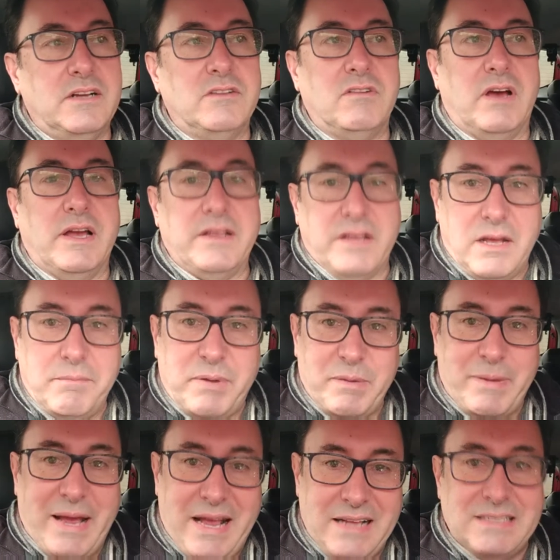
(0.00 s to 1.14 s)
like, yeah, I put
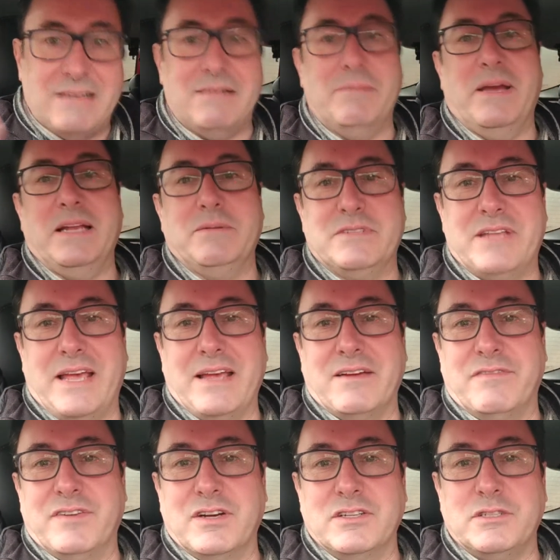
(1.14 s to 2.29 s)
my hands up, I made a mistake, I
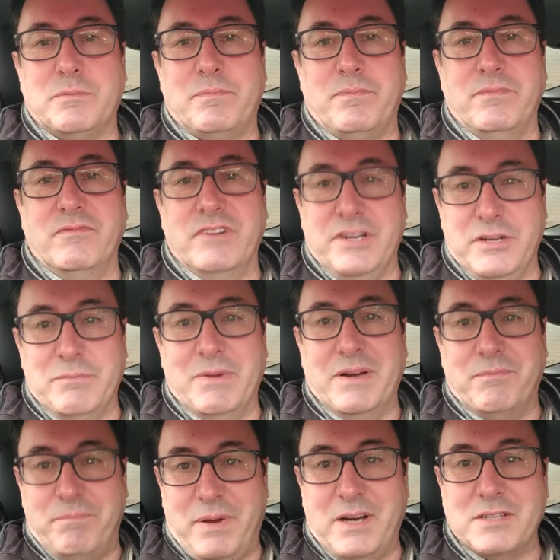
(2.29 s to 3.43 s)
forgot to renew my
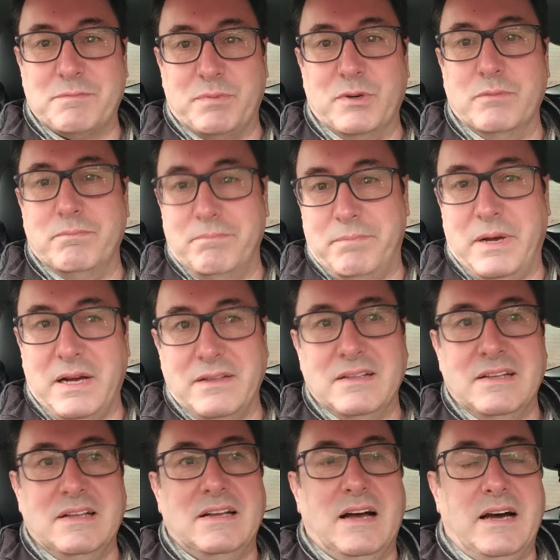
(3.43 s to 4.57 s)
passport, but
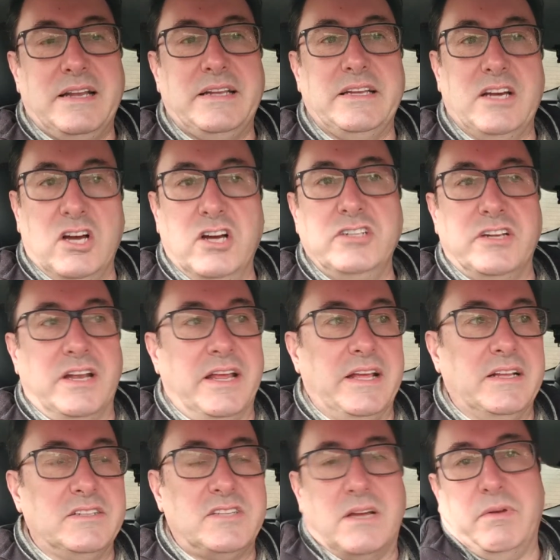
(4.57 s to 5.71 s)
I need it
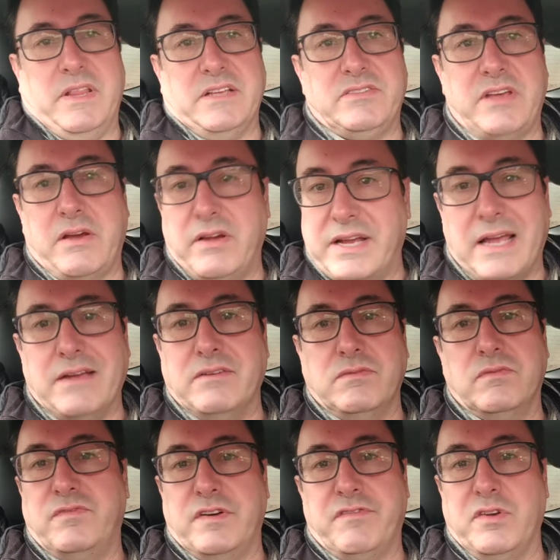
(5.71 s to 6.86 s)
urgently. And so what they say, okay,
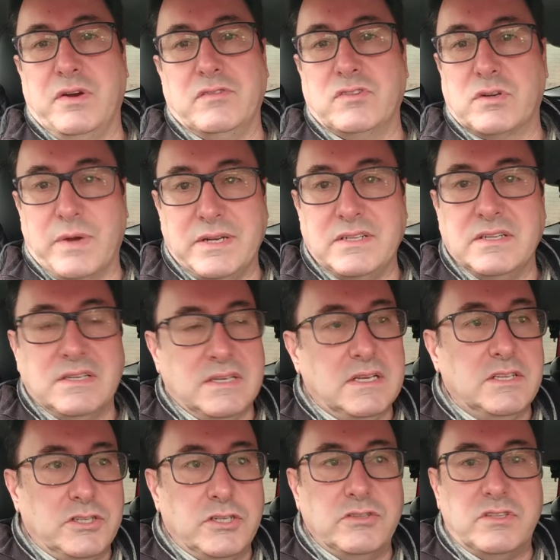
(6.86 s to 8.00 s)
for a few £100 quid,
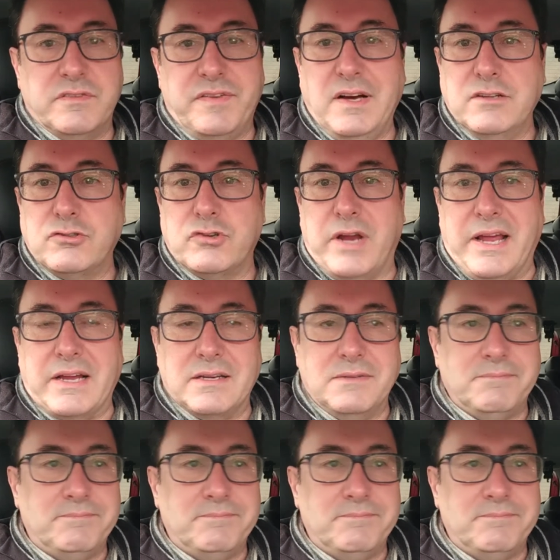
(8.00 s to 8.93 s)
use the fast track.